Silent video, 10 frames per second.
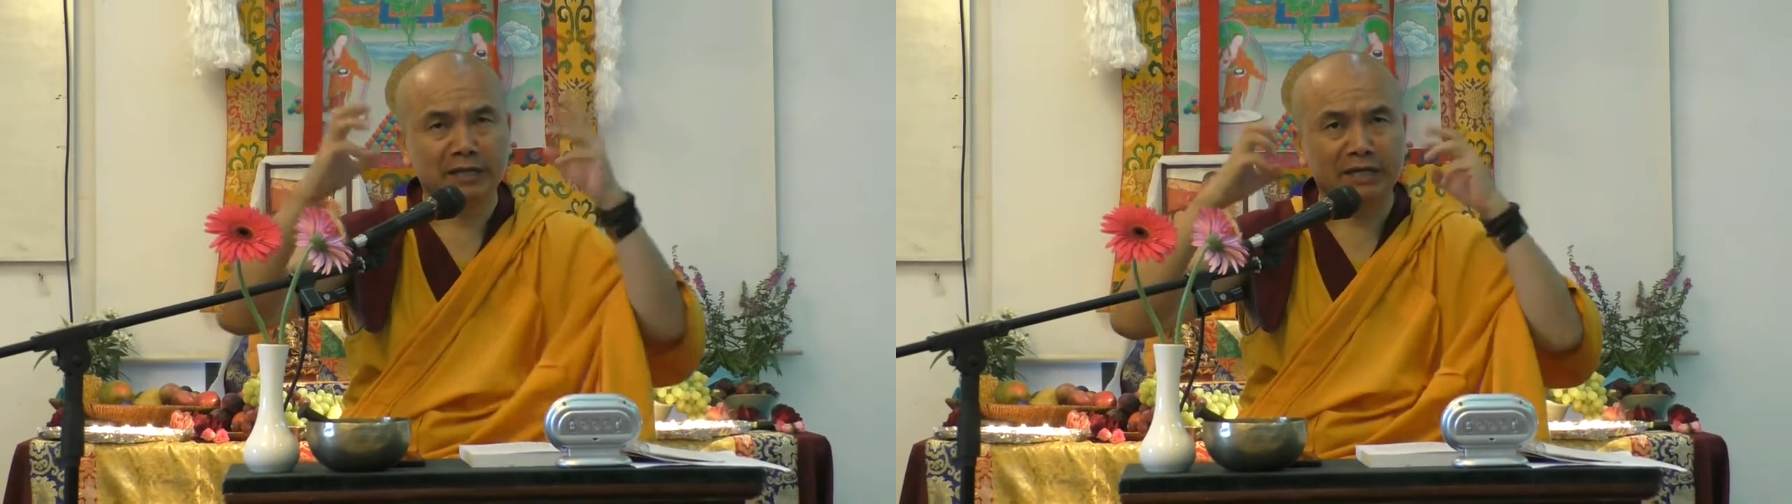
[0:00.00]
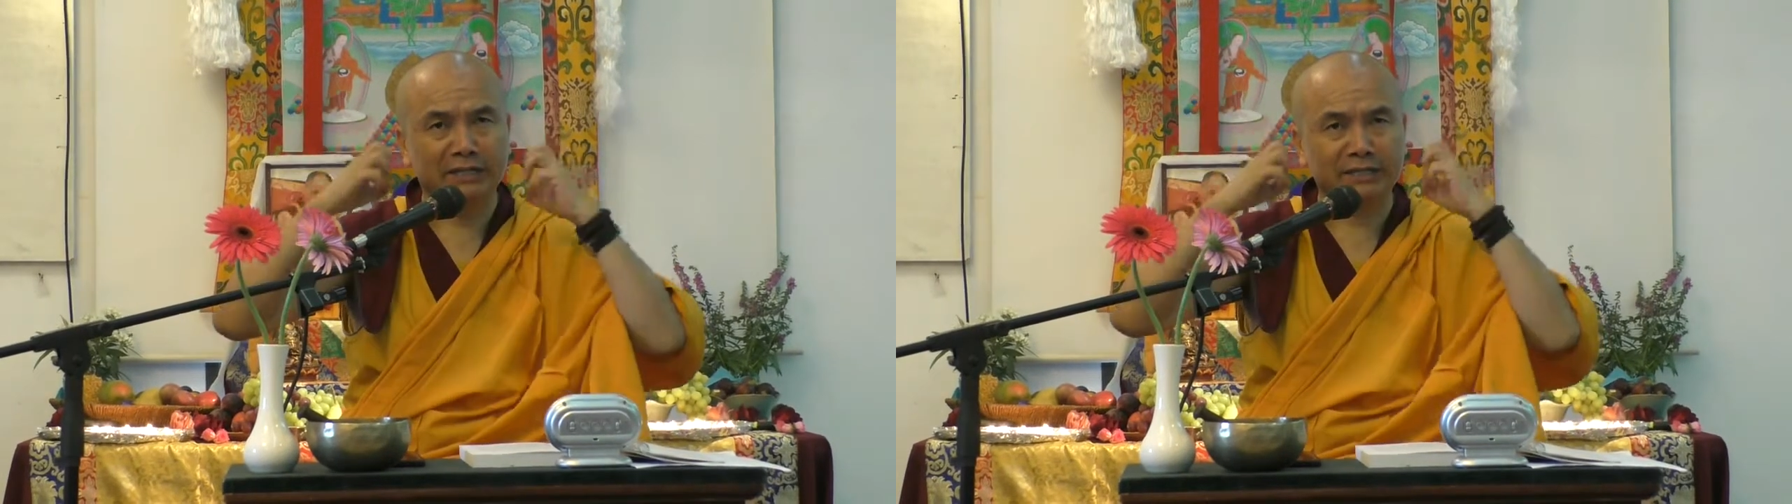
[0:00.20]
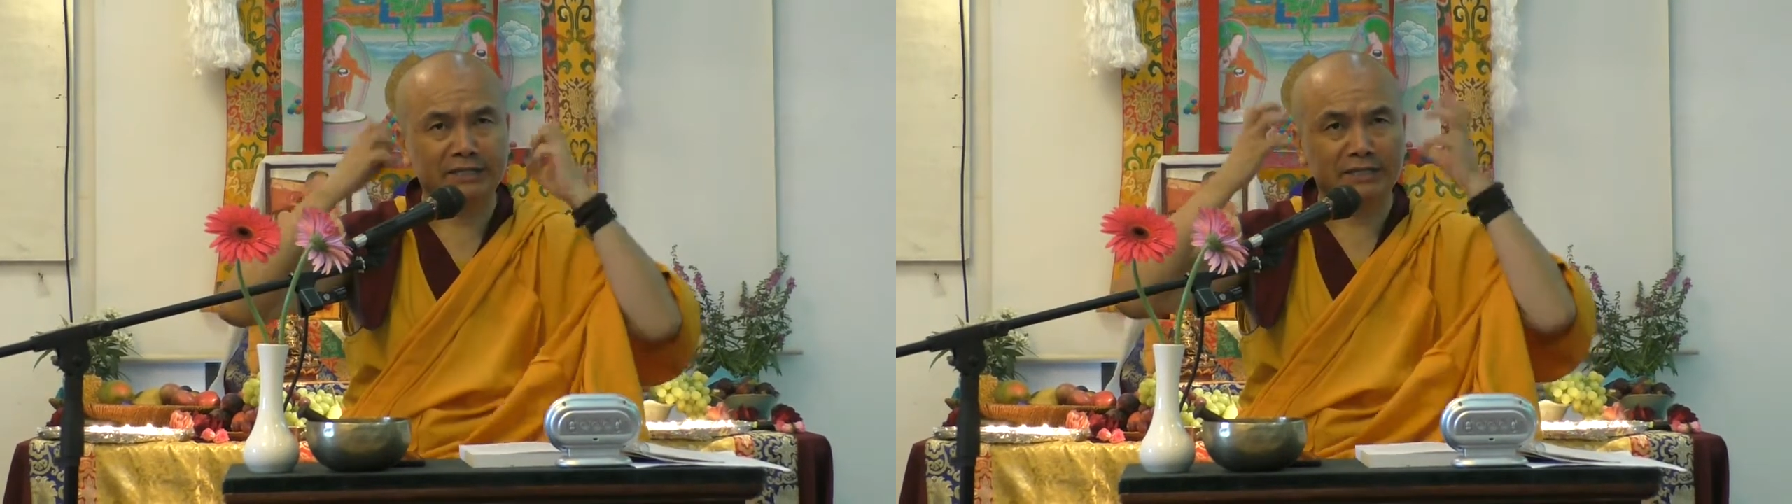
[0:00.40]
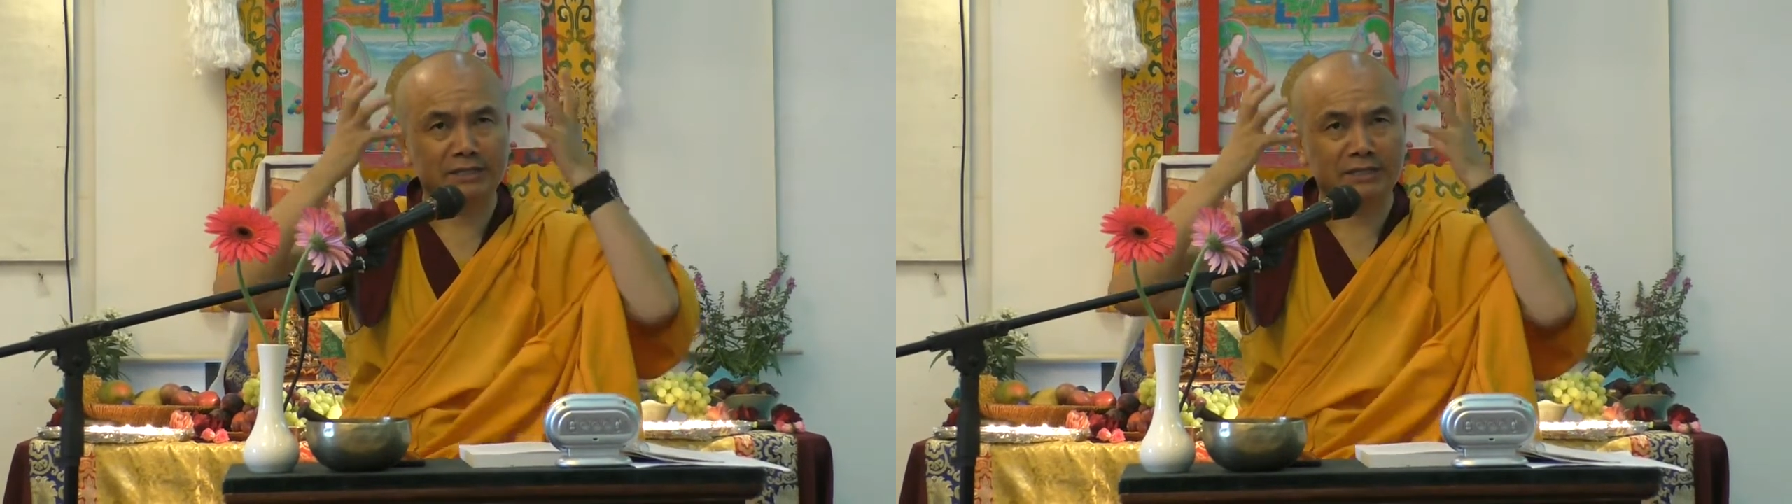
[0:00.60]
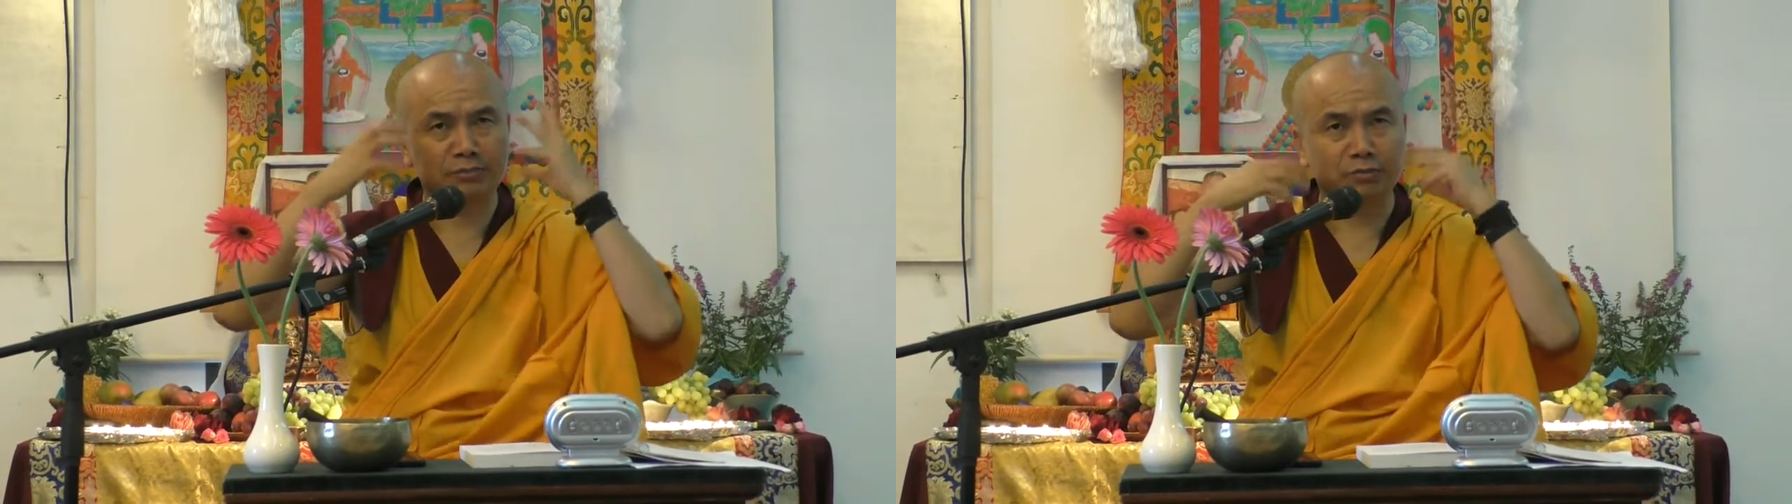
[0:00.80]
and the
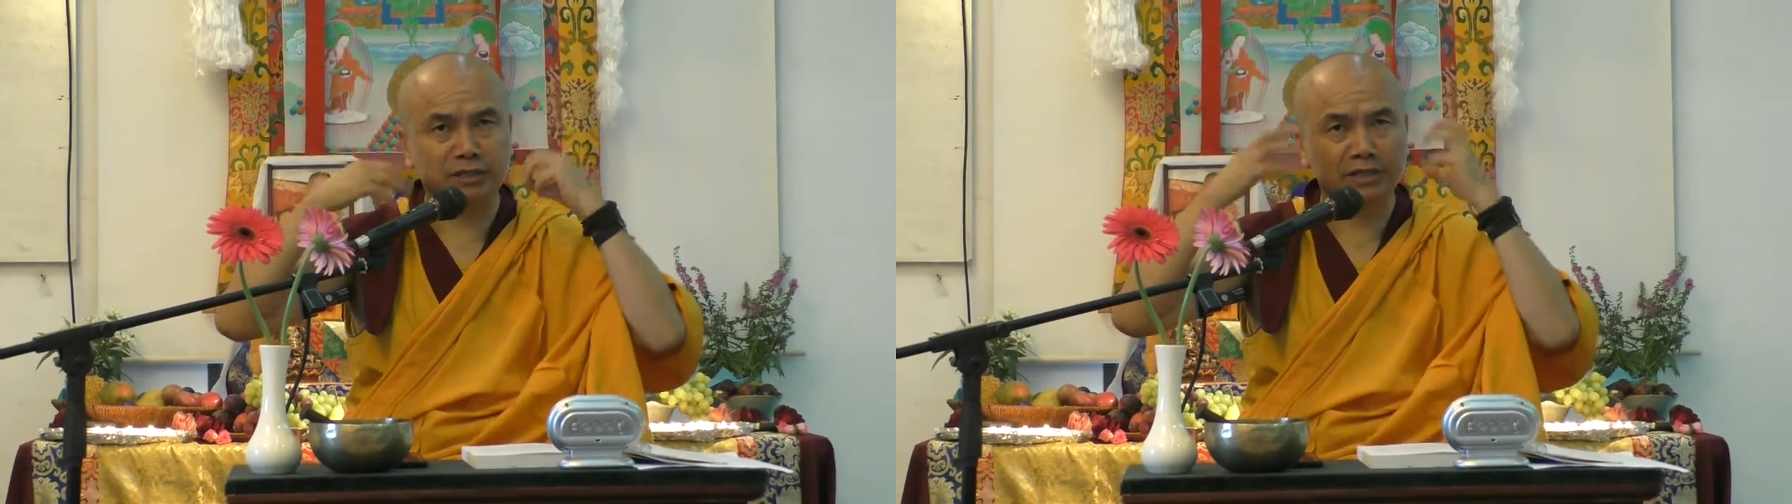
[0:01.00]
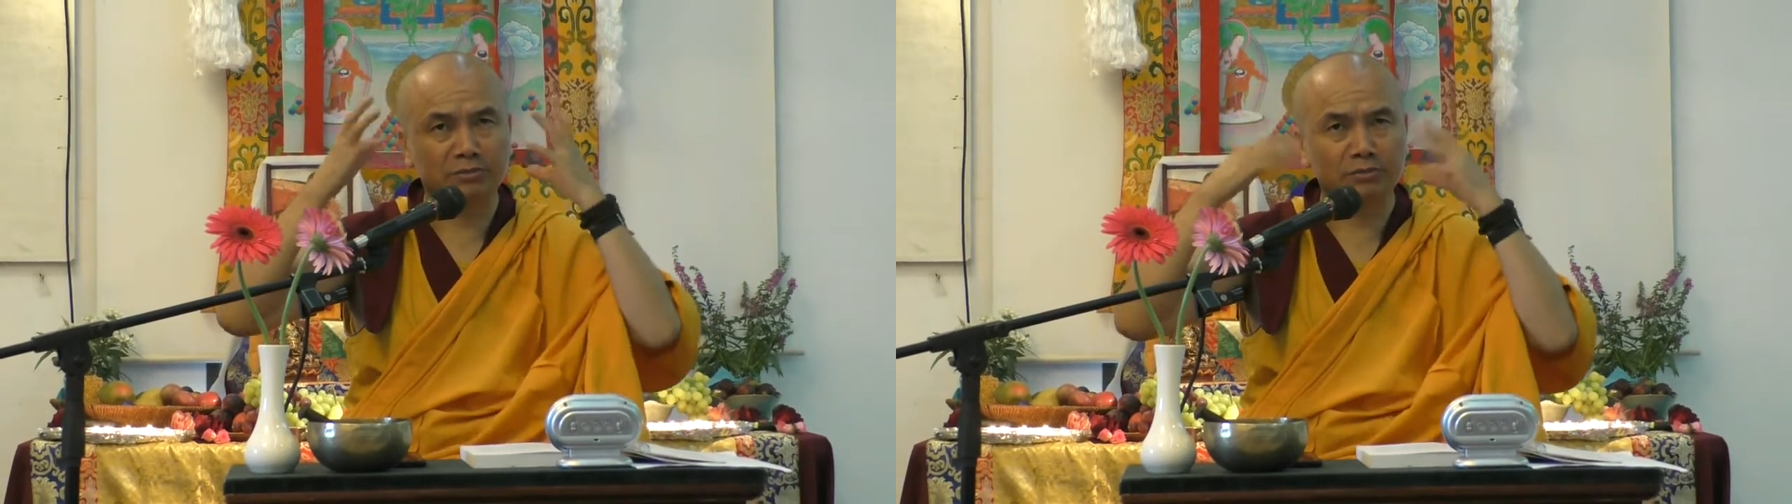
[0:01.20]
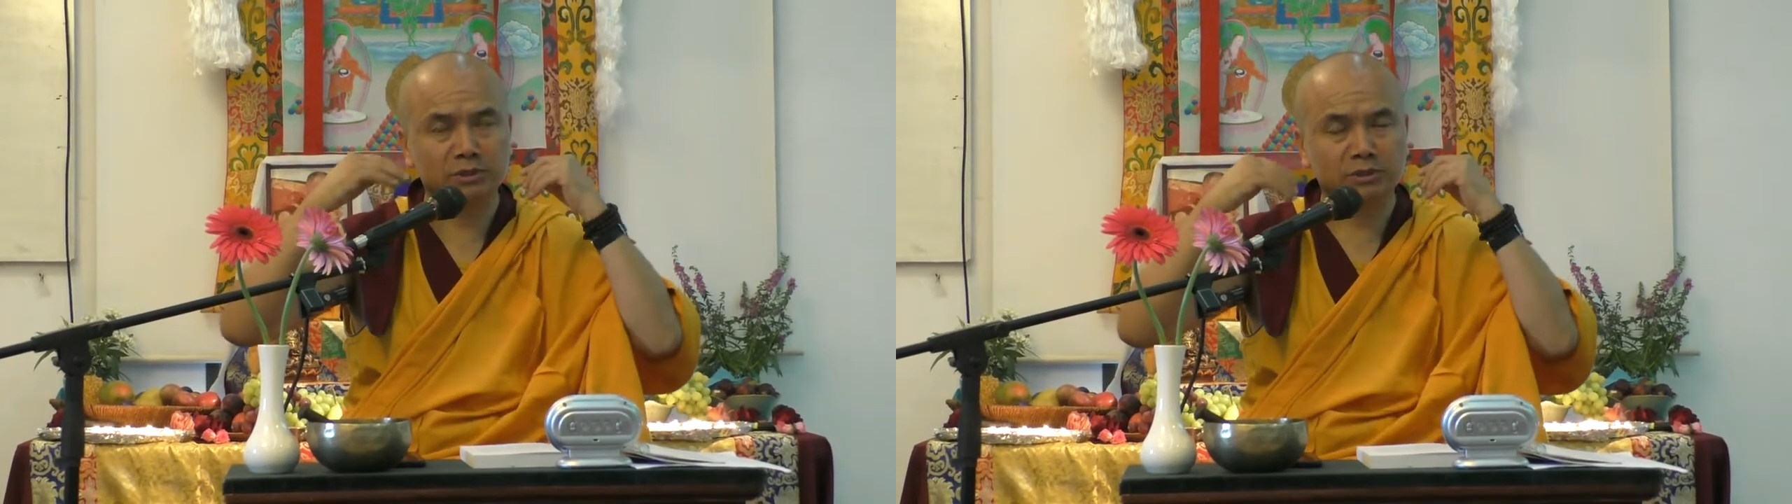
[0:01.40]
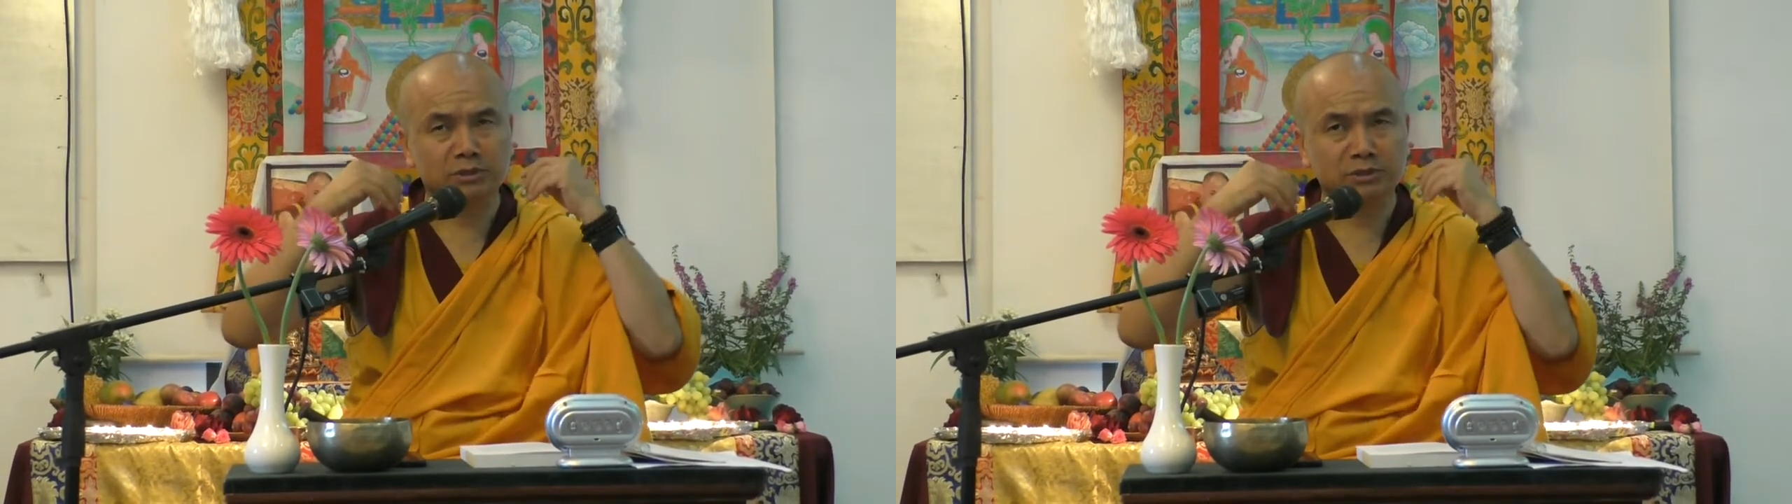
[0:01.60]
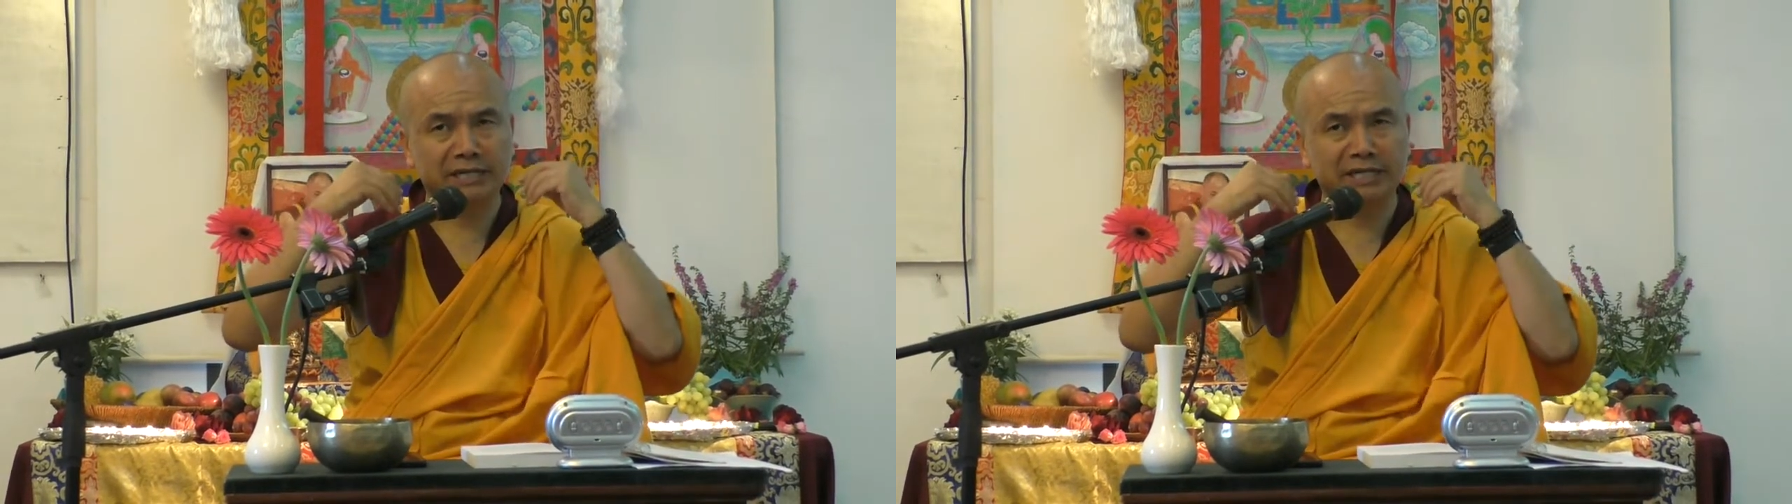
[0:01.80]
6 mediums.